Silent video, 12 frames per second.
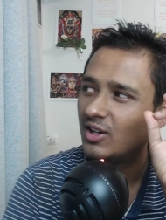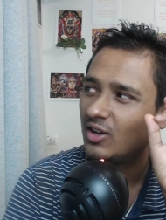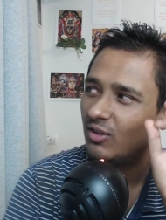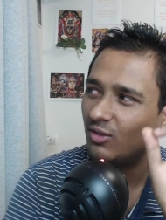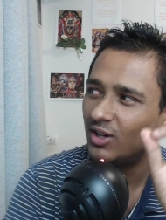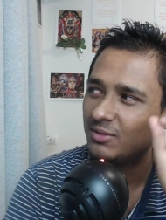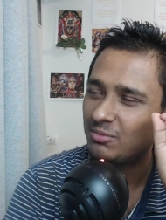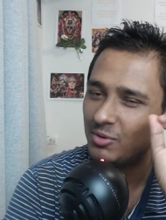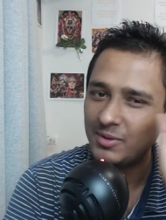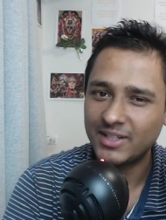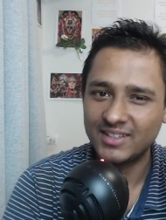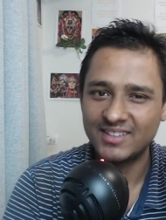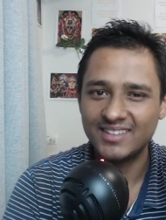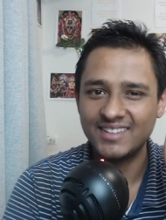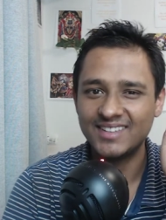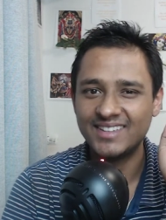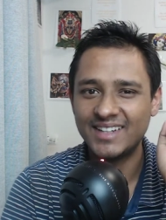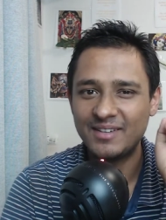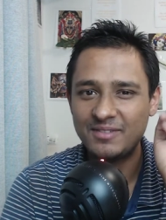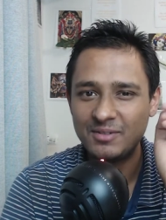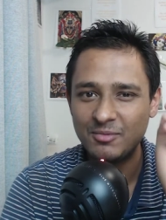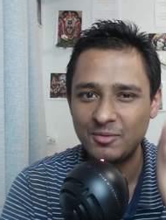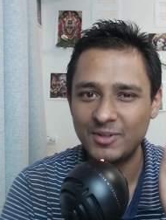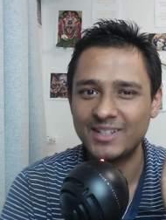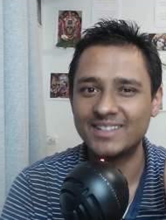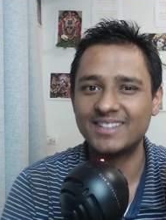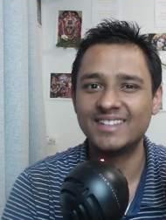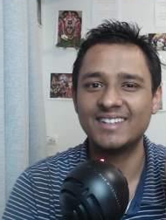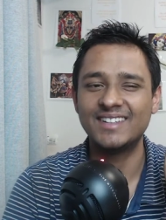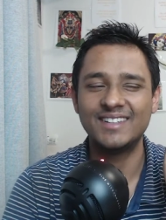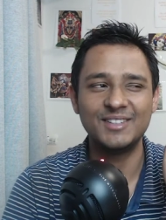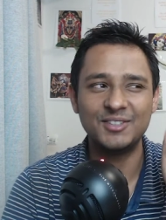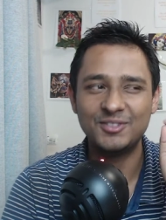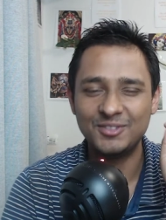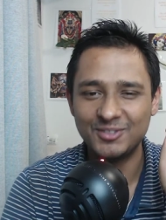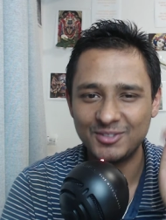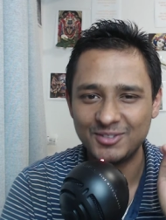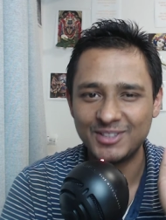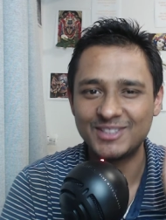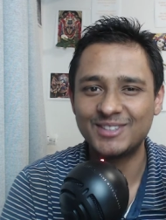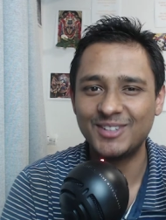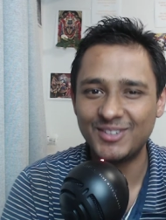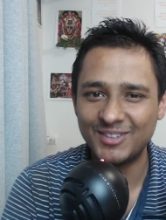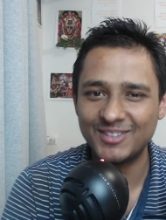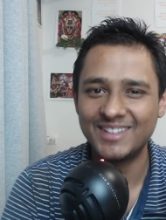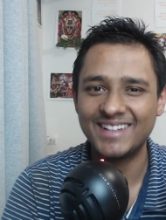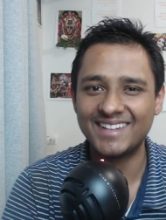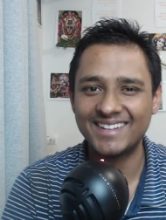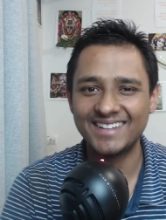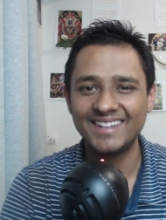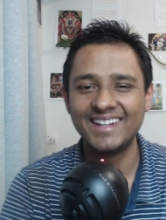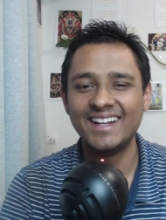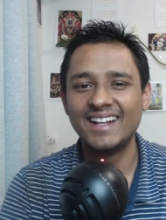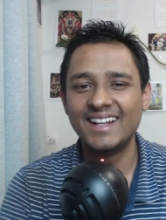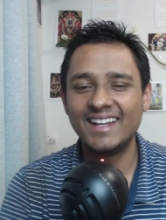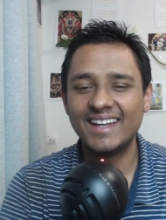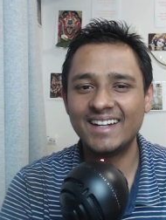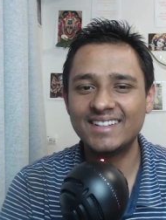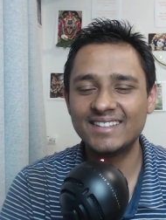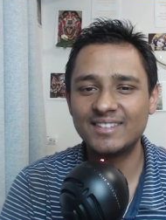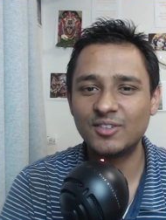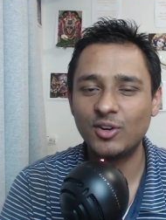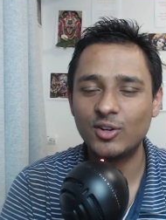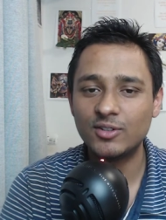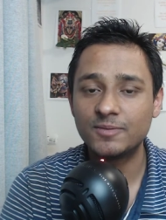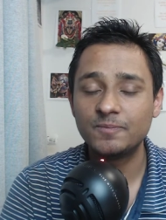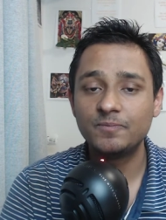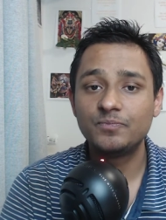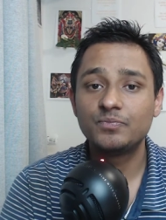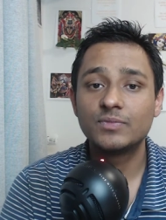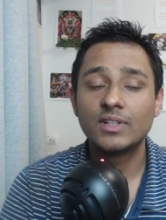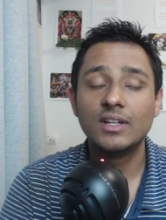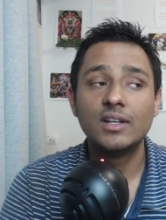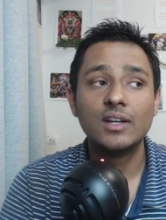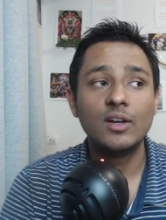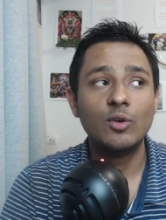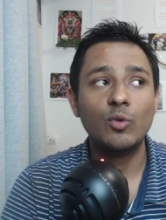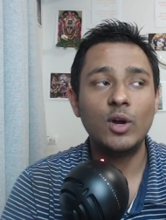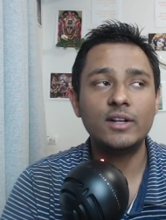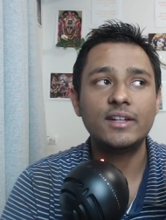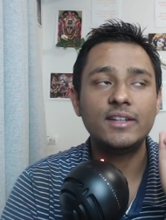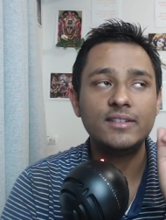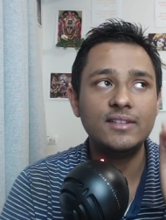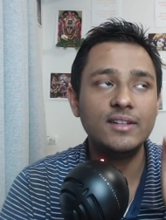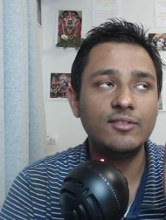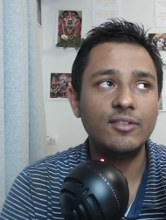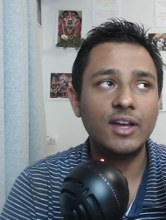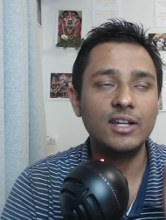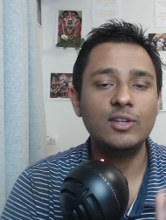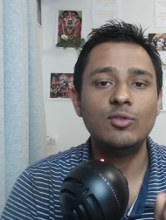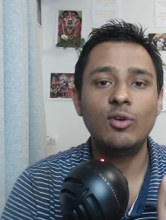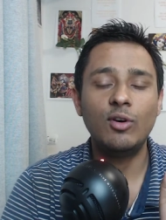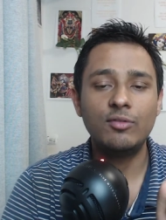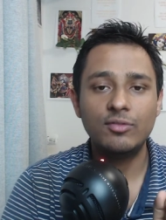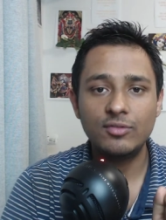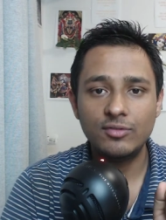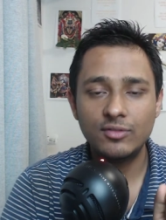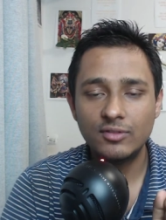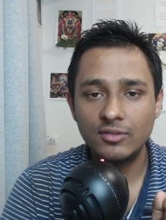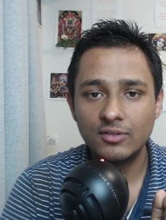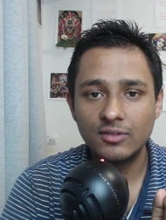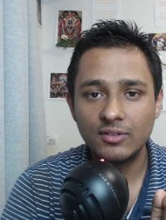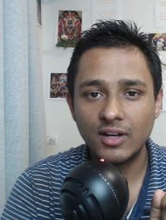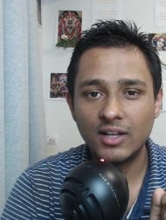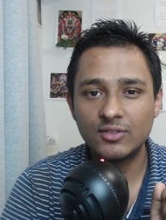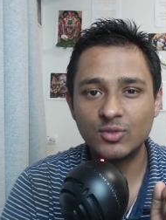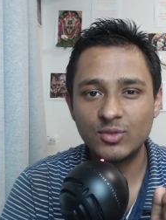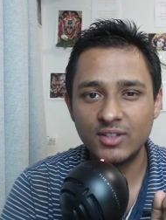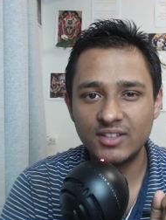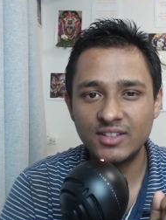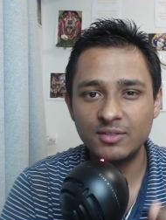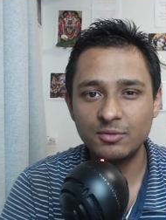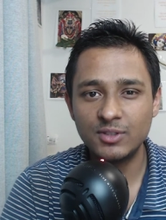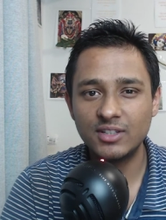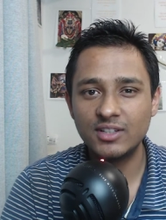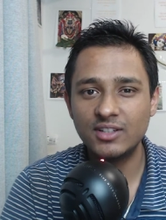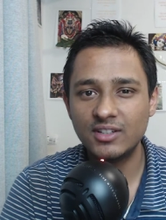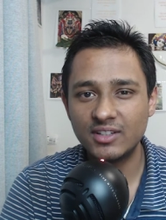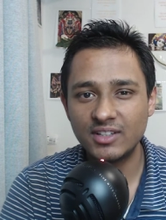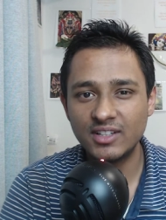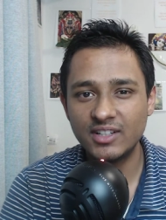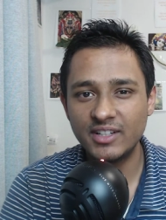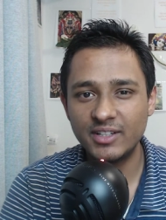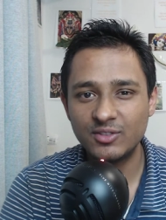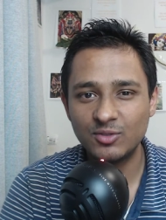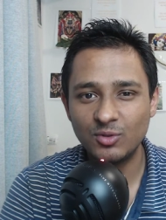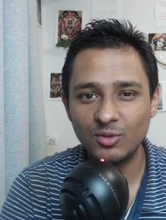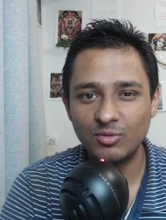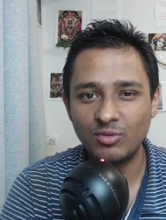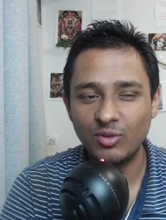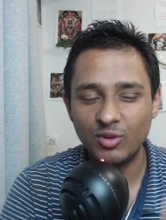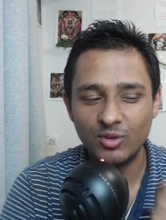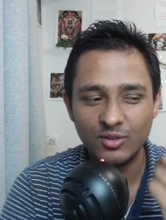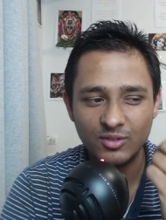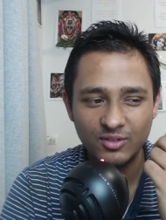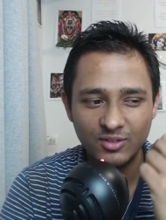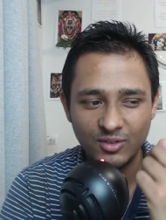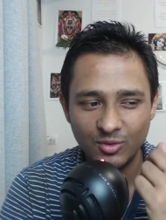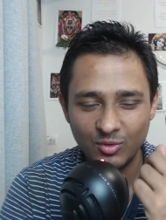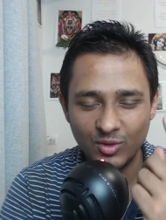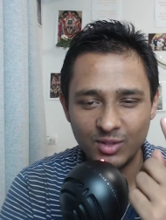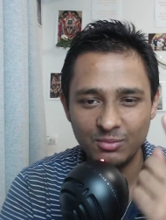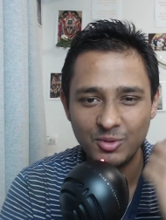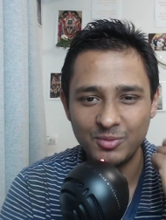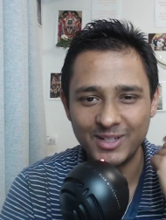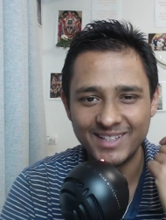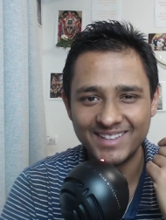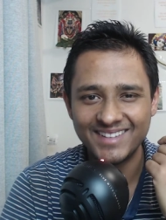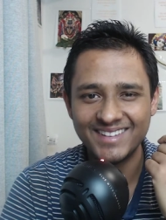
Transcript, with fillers: one moment, every moment. No, no, no, no, it's not on that. It is on what is the value of associating with a great soul for one moment.